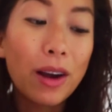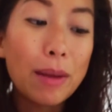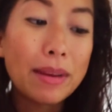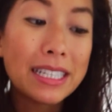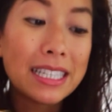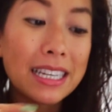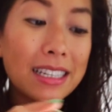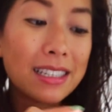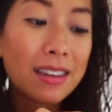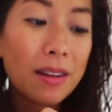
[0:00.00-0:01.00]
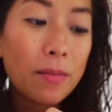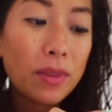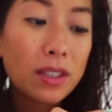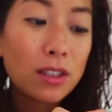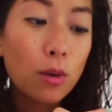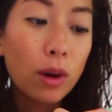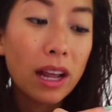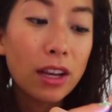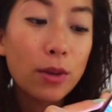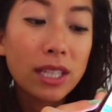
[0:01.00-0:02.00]
ABCs. So what
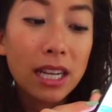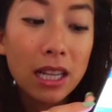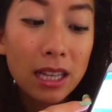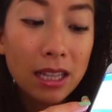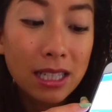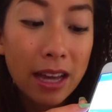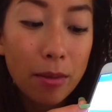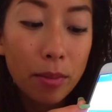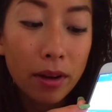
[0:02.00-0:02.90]
I do is I click the sound